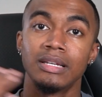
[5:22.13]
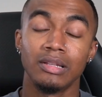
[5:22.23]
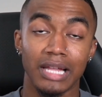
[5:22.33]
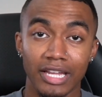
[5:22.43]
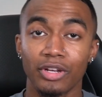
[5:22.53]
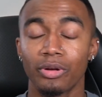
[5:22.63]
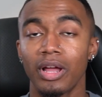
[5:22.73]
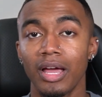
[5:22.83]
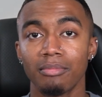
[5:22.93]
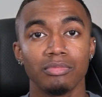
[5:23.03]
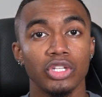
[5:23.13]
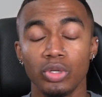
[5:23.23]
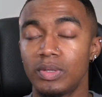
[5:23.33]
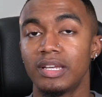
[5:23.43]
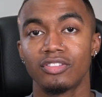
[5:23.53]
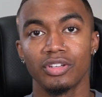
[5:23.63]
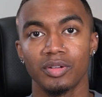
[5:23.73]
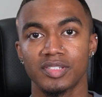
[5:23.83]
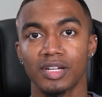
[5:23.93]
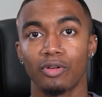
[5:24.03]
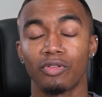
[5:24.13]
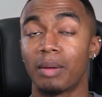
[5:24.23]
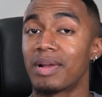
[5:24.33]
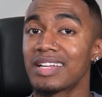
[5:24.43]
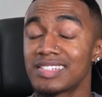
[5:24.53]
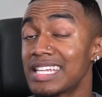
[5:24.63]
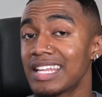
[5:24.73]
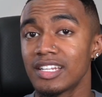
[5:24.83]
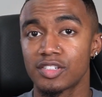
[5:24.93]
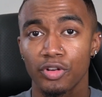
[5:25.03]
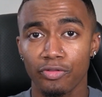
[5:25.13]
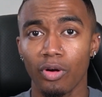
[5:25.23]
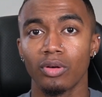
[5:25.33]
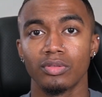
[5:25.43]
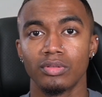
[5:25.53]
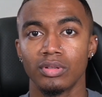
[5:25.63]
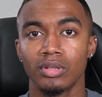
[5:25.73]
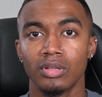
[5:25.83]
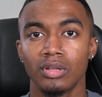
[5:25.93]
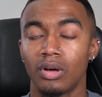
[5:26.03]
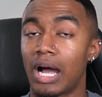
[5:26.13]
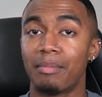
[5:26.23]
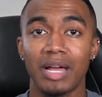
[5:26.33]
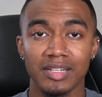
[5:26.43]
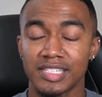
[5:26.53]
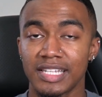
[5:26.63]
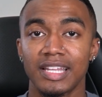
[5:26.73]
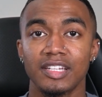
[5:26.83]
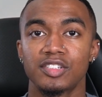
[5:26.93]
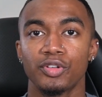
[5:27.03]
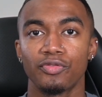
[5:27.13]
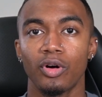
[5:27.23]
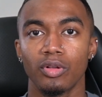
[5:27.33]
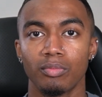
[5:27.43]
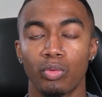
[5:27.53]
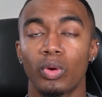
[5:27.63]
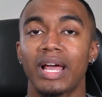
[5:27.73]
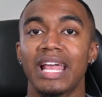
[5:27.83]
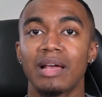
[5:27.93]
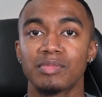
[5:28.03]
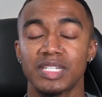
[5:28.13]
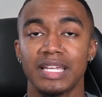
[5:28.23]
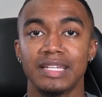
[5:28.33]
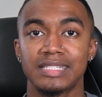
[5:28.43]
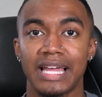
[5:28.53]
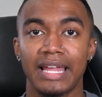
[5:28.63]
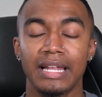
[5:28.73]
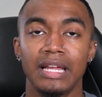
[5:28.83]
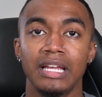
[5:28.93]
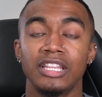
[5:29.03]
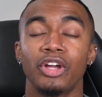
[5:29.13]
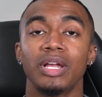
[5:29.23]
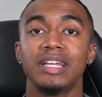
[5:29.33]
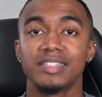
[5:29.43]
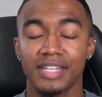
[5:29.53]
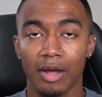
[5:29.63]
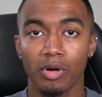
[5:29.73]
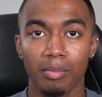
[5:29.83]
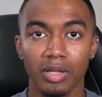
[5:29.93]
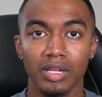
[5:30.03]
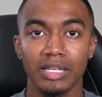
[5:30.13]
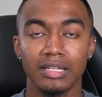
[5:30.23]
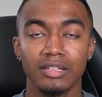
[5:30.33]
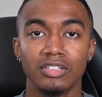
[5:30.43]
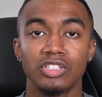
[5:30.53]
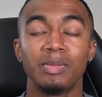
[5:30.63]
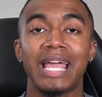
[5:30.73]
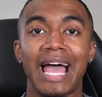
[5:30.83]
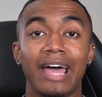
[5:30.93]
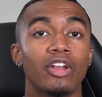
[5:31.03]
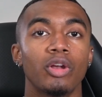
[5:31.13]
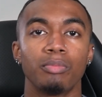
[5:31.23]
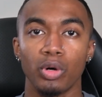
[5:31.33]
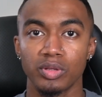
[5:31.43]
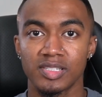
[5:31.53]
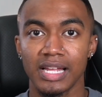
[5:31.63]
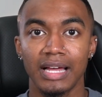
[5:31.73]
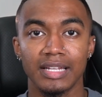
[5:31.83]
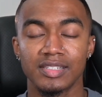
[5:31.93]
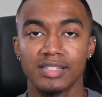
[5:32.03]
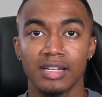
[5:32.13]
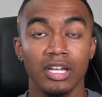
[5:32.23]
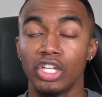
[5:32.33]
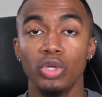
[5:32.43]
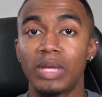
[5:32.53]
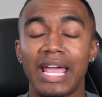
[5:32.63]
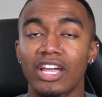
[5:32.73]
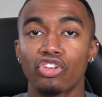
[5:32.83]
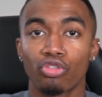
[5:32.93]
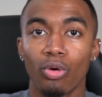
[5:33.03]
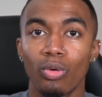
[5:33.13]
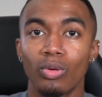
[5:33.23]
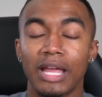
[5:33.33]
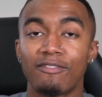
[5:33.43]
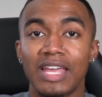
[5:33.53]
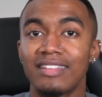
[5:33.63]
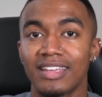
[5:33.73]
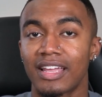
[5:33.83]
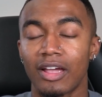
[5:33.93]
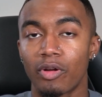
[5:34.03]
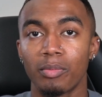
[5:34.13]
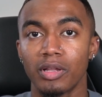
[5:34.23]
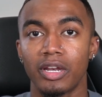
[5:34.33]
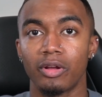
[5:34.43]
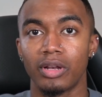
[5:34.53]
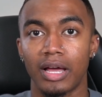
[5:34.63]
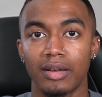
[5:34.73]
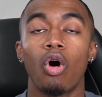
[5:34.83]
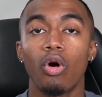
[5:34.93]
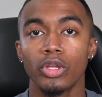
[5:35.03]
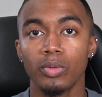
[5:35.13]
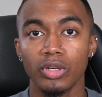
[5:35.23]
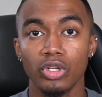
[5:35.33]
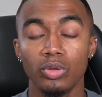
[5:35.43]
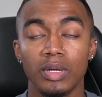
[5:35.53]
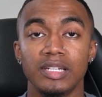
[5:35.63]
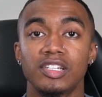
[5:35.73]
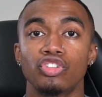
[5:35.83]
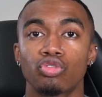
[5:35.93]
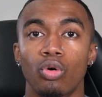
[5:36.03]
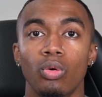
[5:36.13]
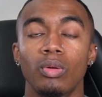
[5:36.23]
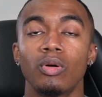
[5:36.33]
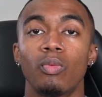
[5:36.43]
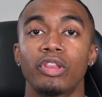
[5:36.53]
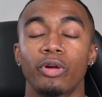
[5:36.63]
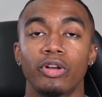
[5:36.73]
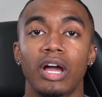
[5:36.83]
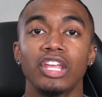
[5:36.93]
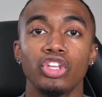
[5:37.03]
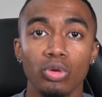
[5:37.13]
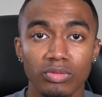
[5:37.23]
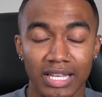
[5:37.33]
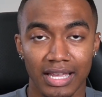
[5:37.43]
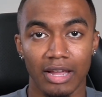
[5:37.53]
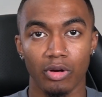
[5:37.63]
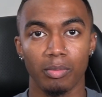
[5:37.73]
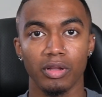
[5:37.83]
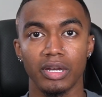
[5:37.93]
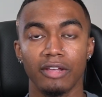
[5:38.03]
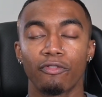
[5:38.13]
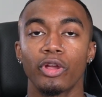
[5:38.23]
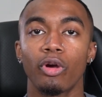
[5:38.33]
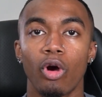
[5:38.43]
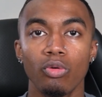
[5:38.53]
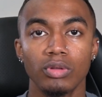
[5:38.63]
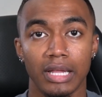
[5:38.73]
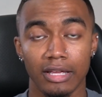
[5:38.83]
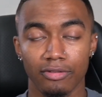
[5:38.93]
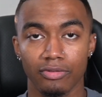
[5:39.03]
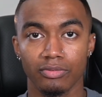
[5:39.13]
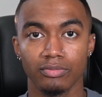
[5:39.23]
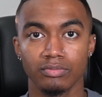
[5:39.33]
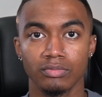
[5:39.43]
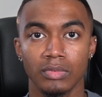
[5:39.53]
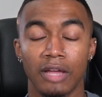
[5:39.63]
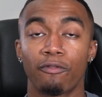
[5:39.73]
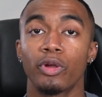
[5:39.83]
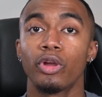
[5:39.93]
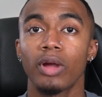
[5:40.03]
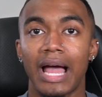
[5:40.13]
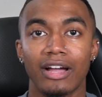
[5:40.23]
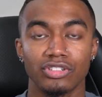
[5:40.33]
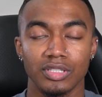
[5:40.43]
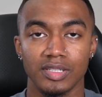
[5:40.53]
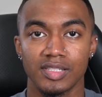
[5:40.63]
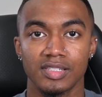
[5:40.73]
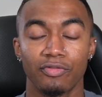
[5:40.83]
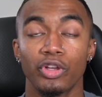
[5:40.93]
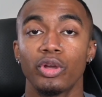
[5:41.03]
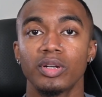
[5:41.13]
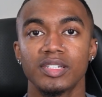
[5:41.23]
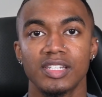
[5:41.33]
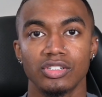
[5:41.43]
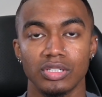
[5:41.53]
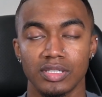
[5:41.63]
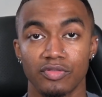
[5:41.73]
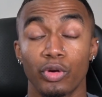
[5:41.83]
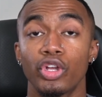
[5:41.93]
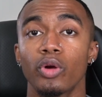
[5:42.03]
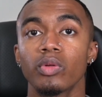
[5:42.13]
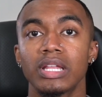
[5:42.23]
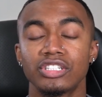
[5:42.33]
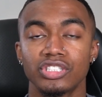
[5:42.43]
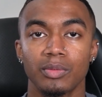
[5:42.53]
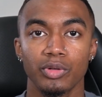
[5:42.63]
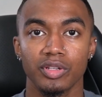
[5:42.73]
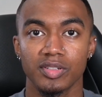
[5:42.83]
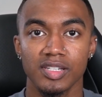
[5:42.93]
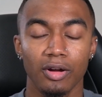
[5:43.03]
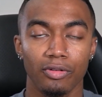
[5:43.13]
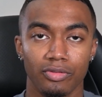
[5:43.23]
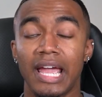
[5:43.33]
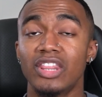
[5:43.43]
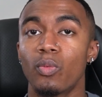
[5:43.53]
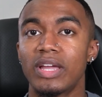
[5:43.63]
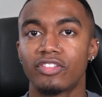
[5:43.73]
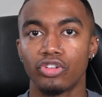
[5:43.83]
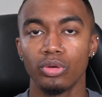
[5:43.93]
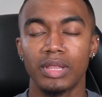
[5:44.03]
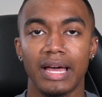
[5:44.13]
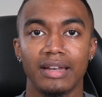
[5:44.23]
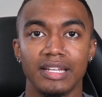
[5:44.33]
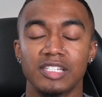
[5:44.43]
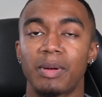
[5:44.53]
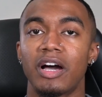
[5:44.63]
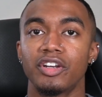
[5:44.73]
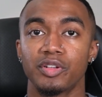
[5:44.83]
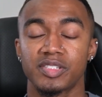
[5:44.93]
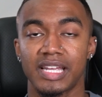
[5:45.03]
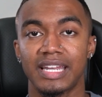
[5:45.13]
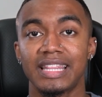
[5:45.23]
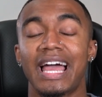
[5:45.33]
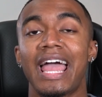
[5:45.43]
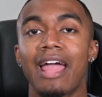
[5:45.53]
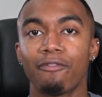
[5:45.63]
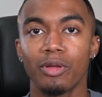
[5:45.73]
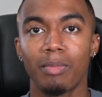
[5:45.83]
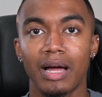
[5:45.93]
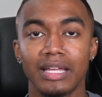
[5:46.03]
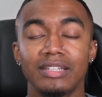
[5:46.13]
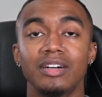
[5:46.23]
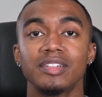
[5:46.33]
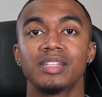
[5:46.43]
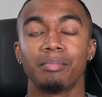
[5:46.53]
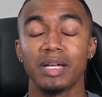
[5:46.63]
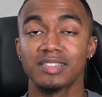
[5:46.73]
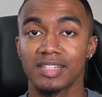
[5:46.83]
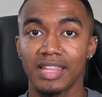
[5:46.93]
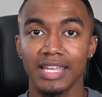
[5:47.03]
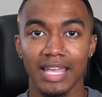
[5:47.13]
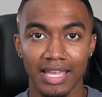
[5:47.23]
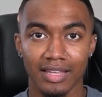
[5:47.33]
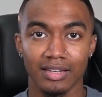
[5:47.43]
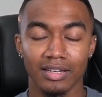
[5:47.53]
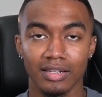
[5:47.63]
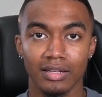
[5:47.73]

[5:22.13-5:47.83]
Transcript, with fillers: like it or not, you did it to yourself. I'm not saying that it's your fault. I'm not saying that it's your fault. But what I am saying is that there is accountability to be had on both sides. You can't control if they take accountability or not. All you can do is control whether or not you take accountability for your own life and for your actions, for your decisions, for your relationship with yourself. And the way to do that is by understanding that everybody does the best that they can